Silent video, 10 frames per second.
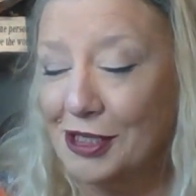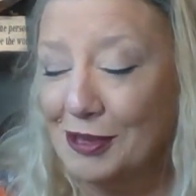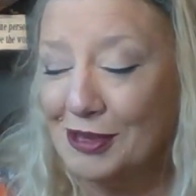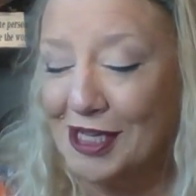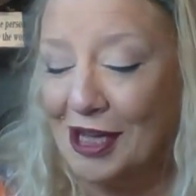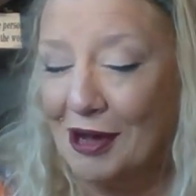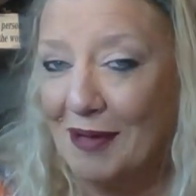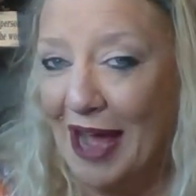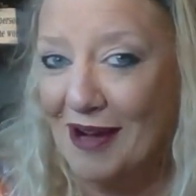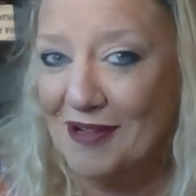used to
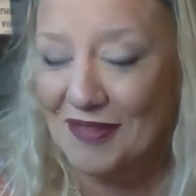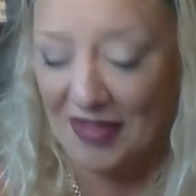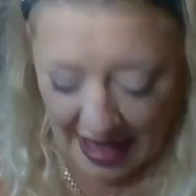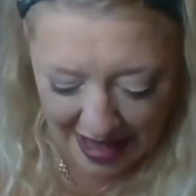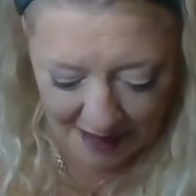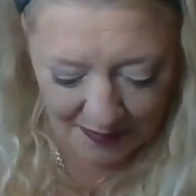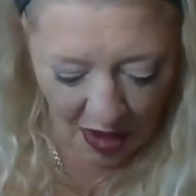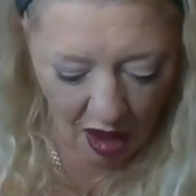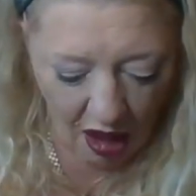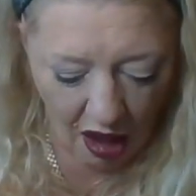come out of there
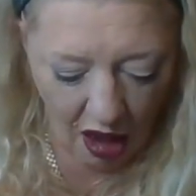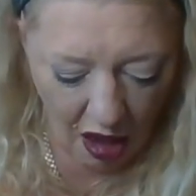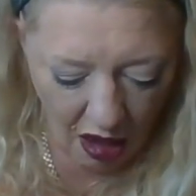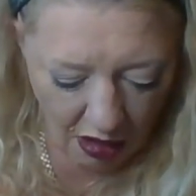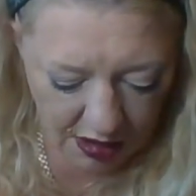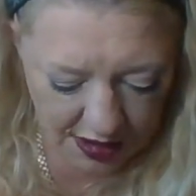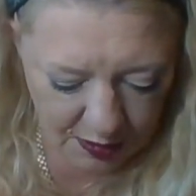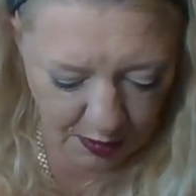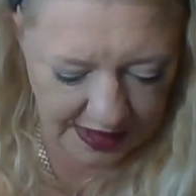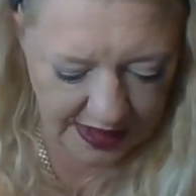all
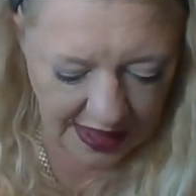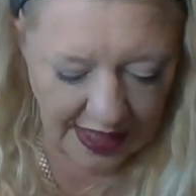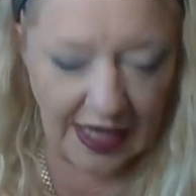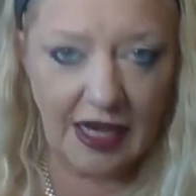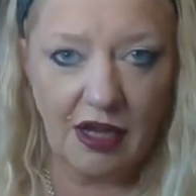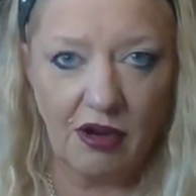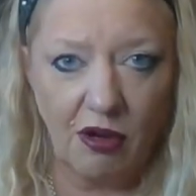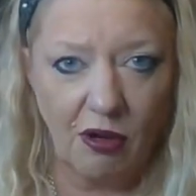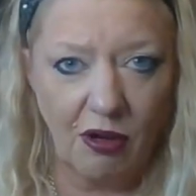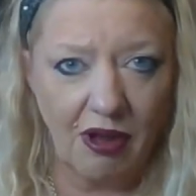sweaty and
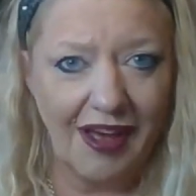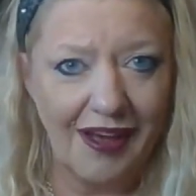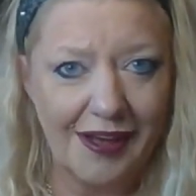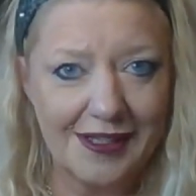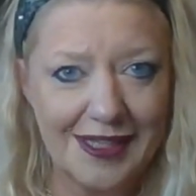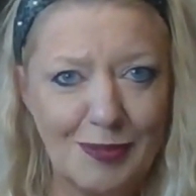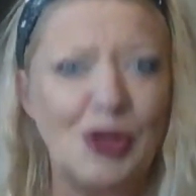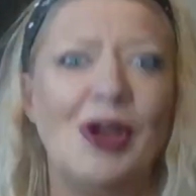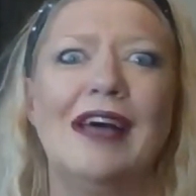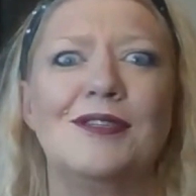all hurting,
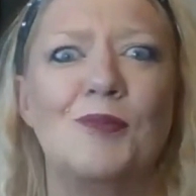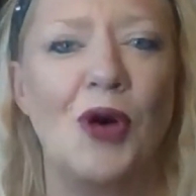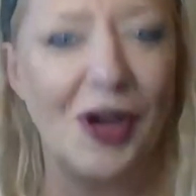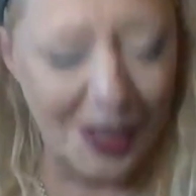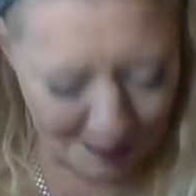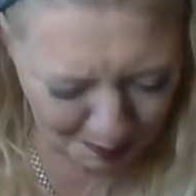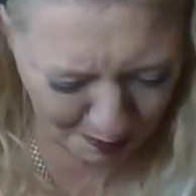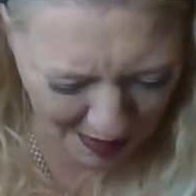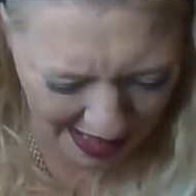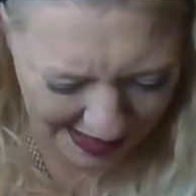but you had to put on a
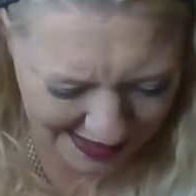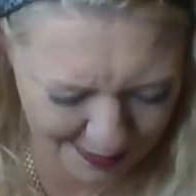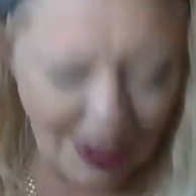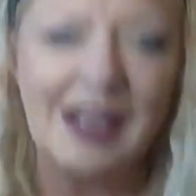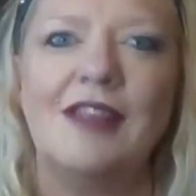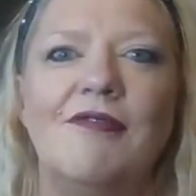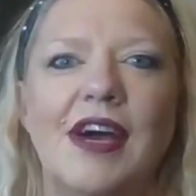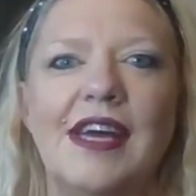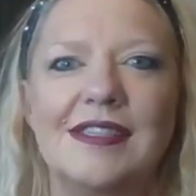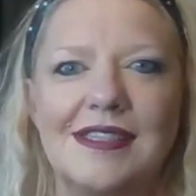big smiley
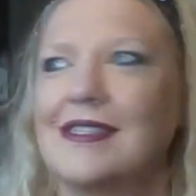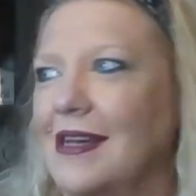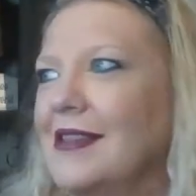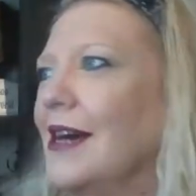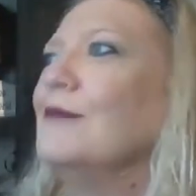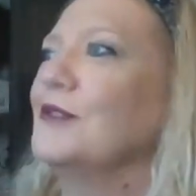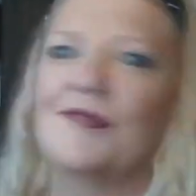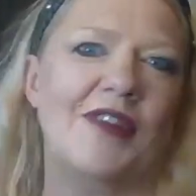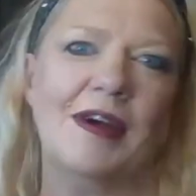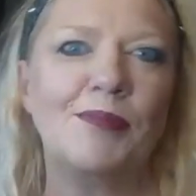face and say, that
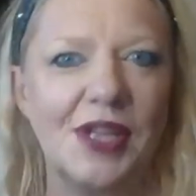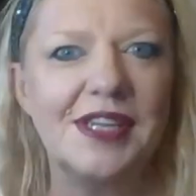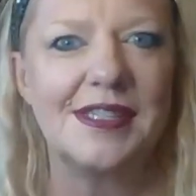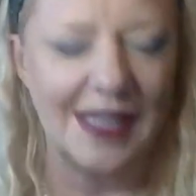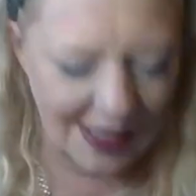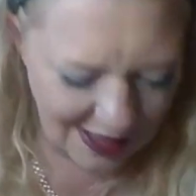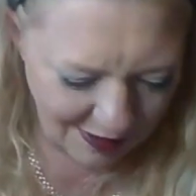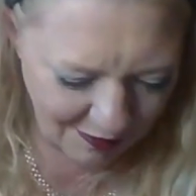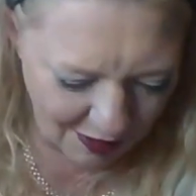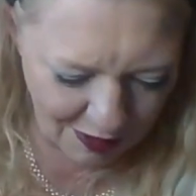was fabulous, thank
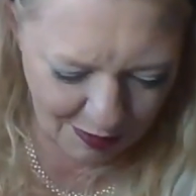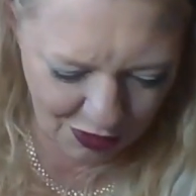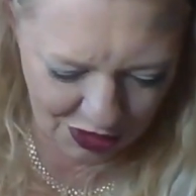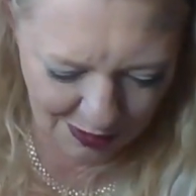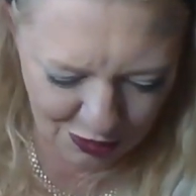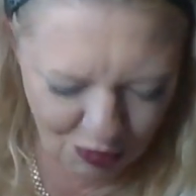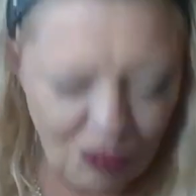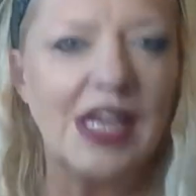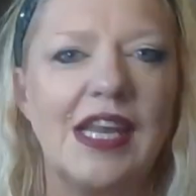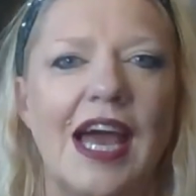you very much, I was
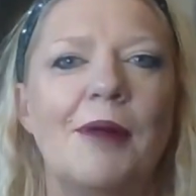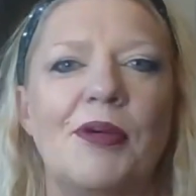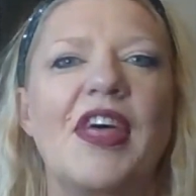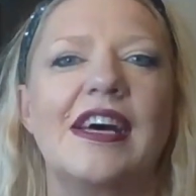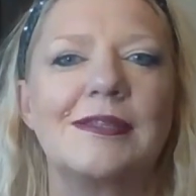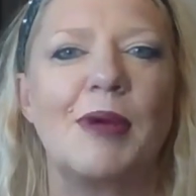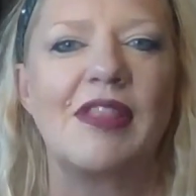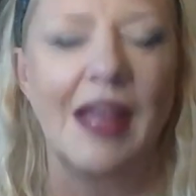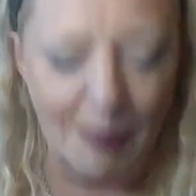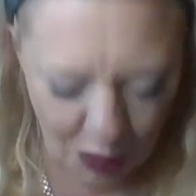really happy that I
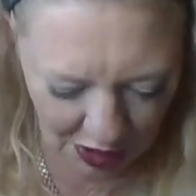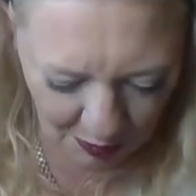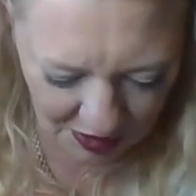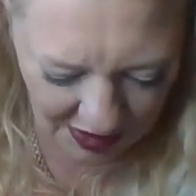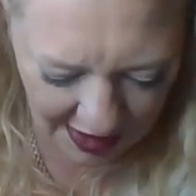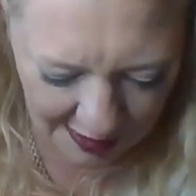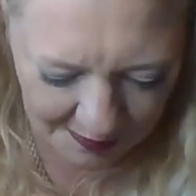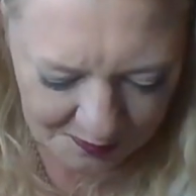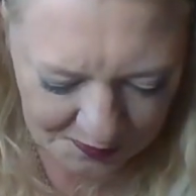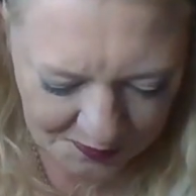spent that money with
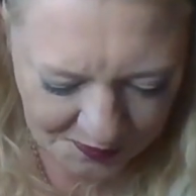you.